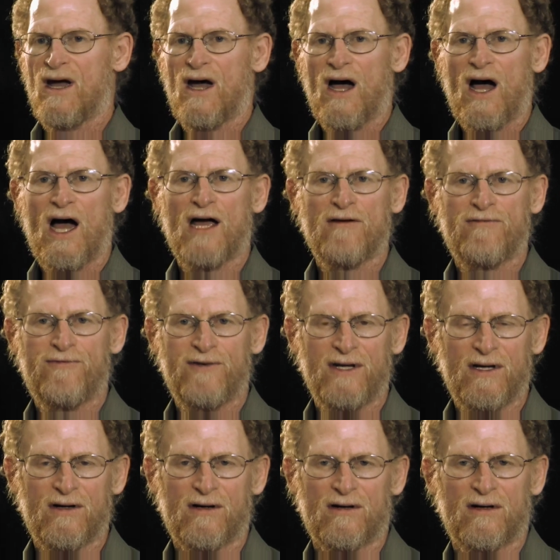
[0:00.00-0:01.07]
I
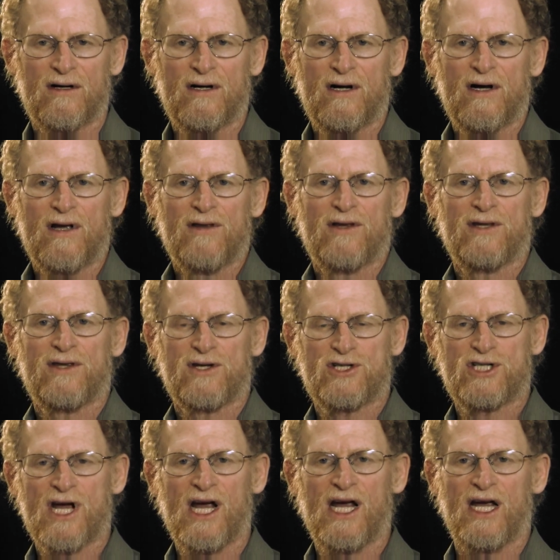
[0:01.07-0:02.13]
fear that the
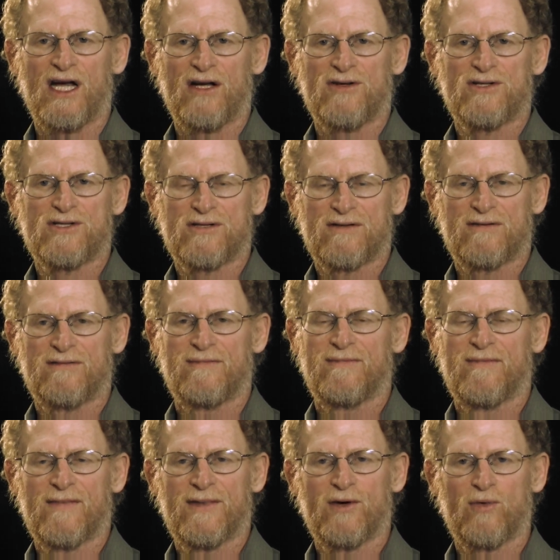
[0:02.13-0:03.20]
change
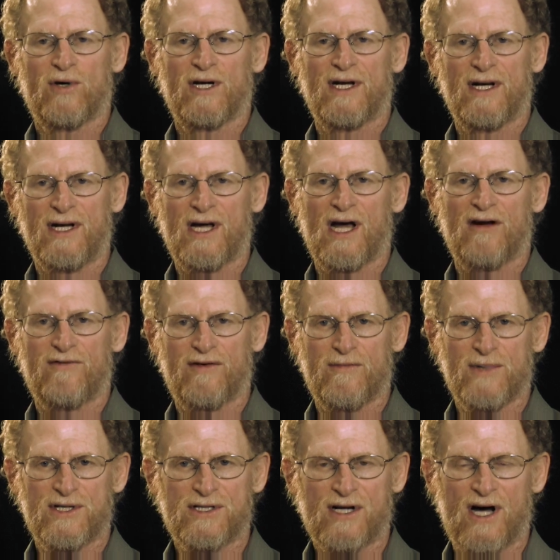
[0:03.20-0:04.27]
that we're going to get from
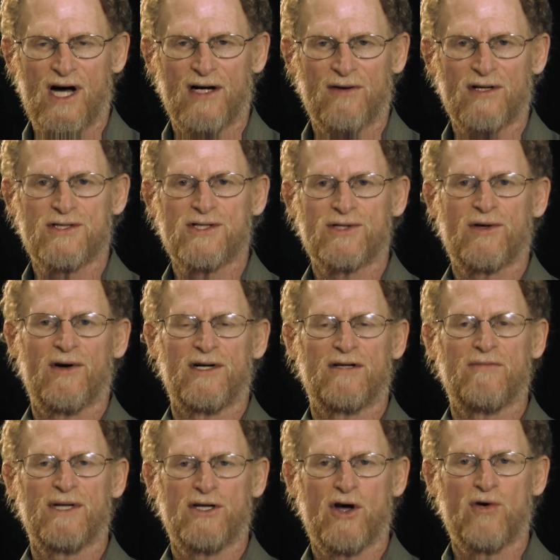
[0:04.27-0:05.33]
this Congress is going to
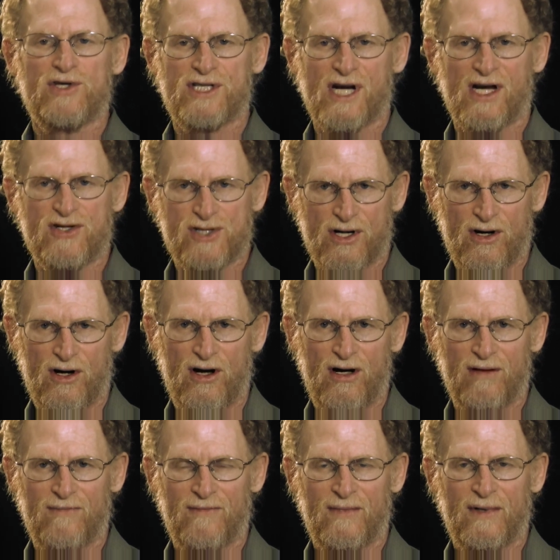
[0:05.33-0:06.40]
be no change at
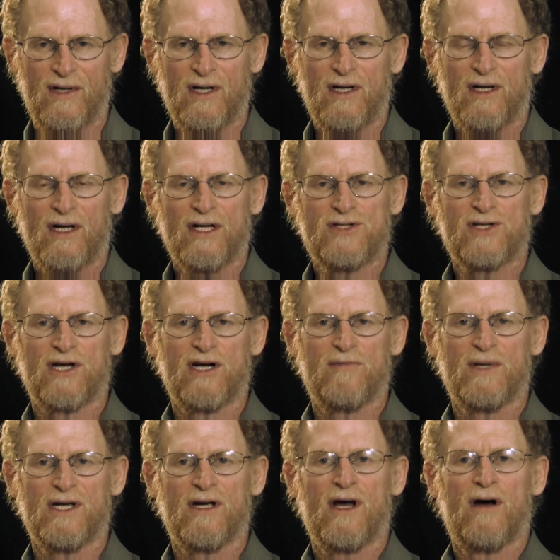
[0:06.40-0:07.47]
all. It's going to
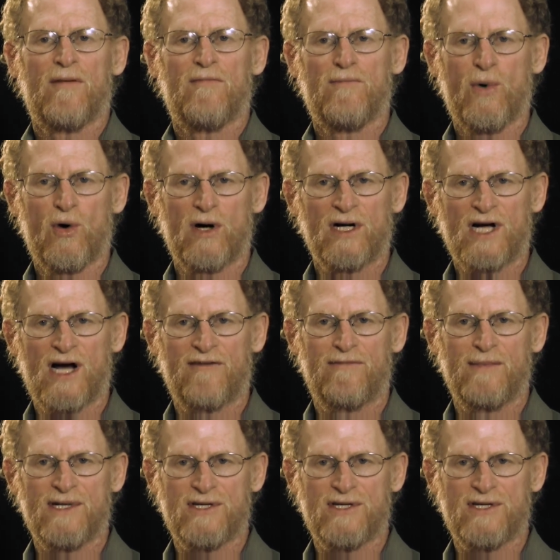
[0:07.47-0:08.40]
be more government